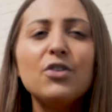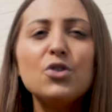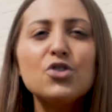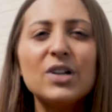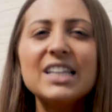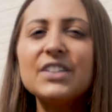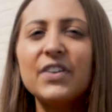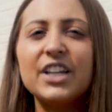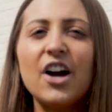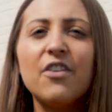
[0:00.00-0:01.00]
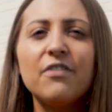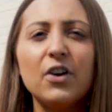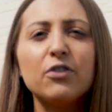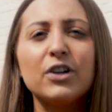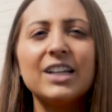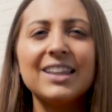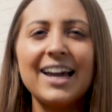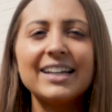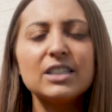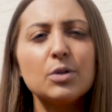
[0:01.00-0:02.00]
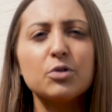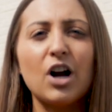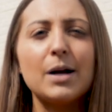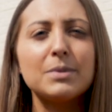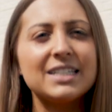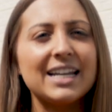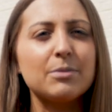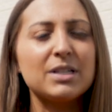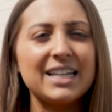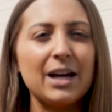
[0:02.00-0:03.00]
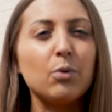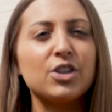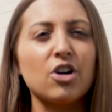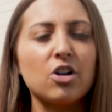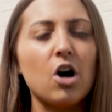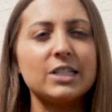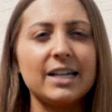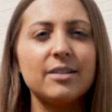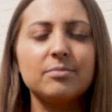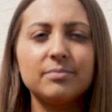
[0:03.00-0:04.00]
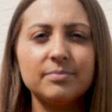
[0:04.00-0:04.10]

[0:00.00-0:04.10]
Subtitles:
you enjoyed this video, feel free to like and subscribe to stay up to date with our content.